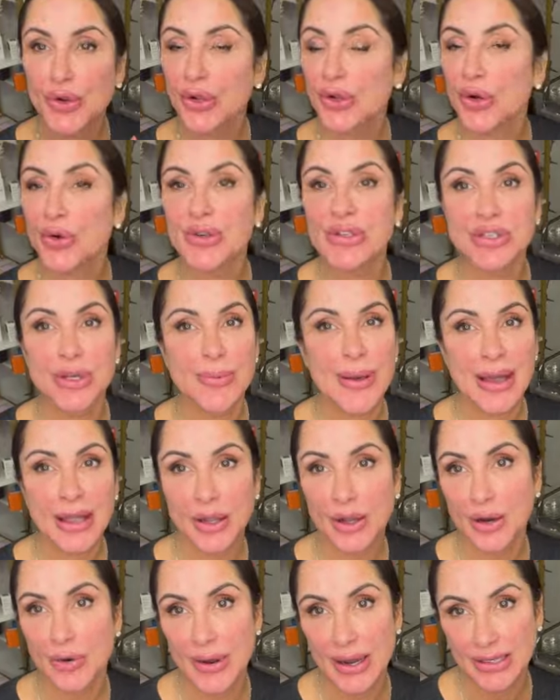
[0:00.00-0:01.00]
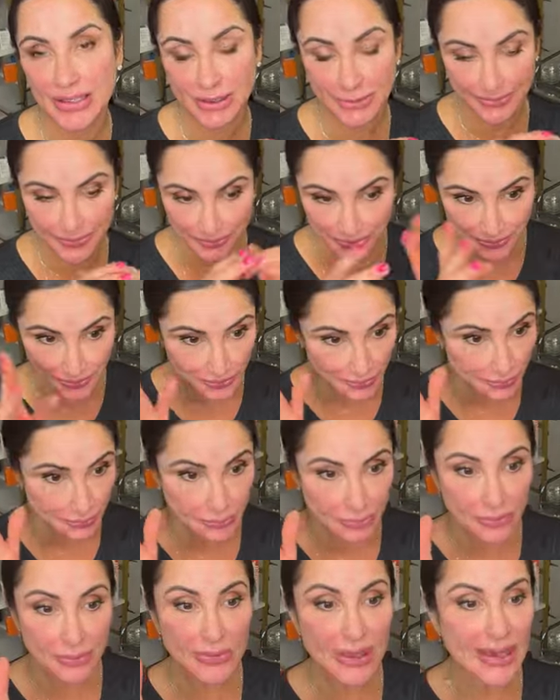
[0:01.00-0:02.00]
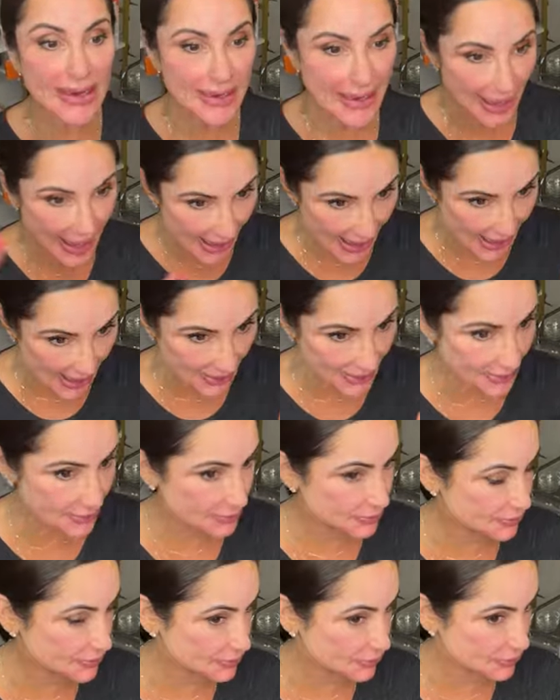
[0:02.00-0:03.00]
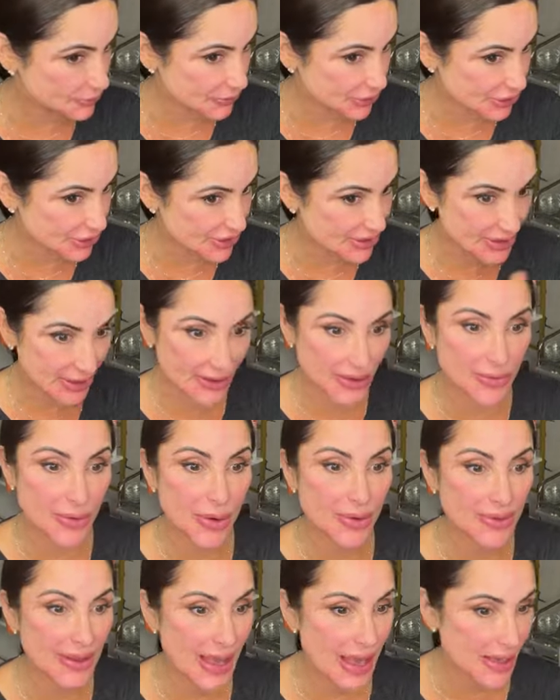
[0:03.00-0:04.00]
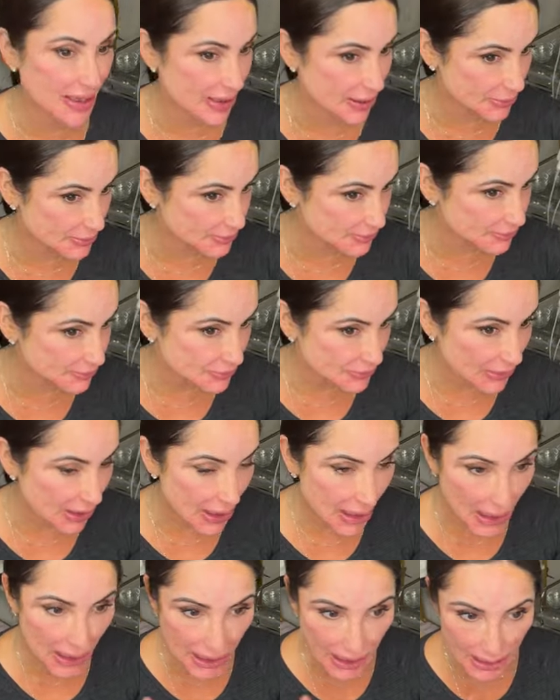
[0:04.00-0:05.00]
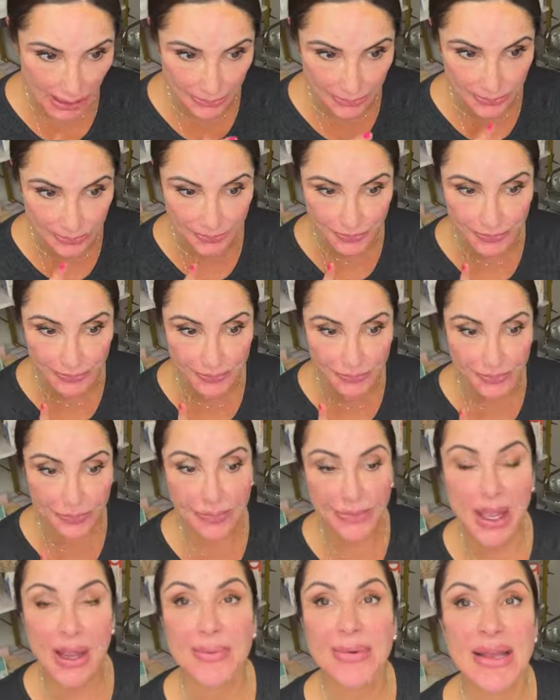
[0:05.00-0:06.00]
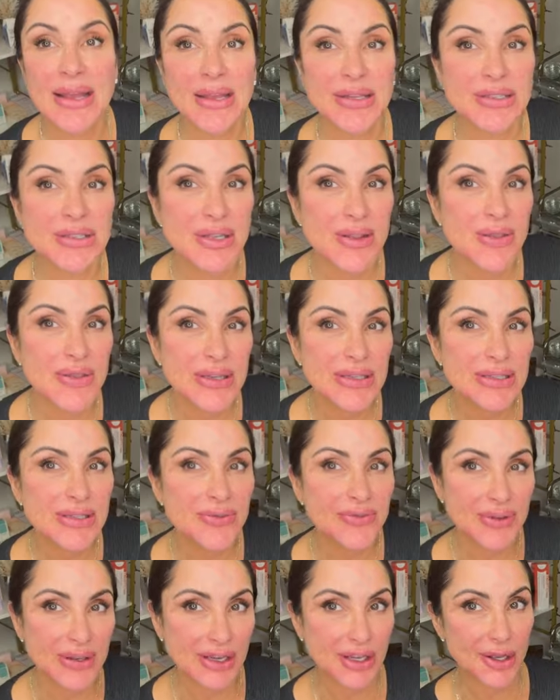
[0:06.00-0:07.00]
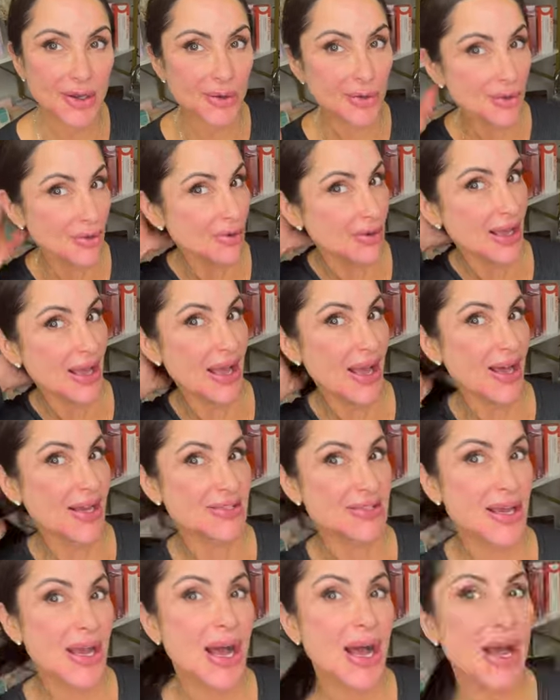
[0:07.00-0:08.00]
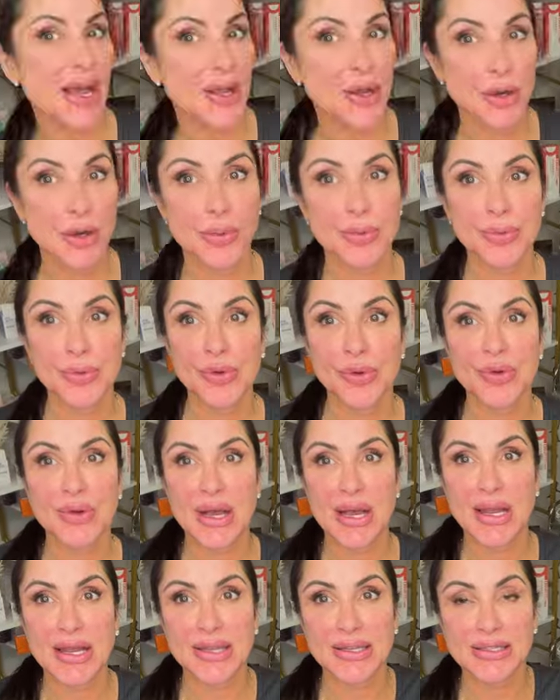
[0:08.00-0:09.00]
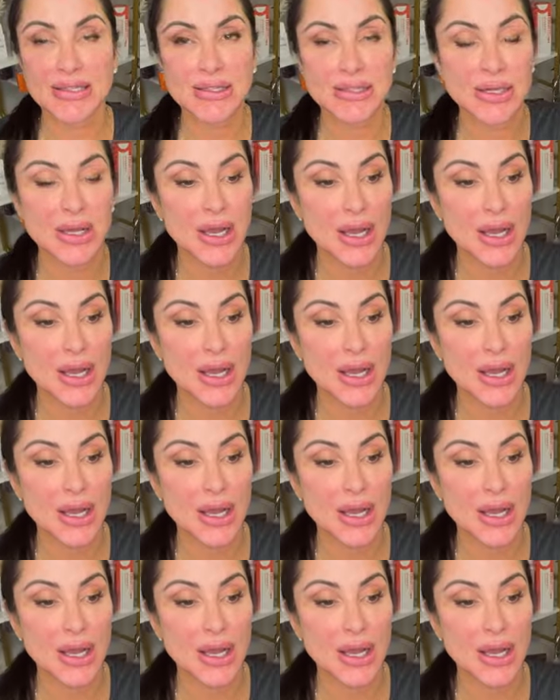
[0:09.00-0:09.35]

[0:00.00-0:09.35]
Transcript: can always go back and correct and add. There's nothing wrong with adding. I'm going to end this video, and I hope you guys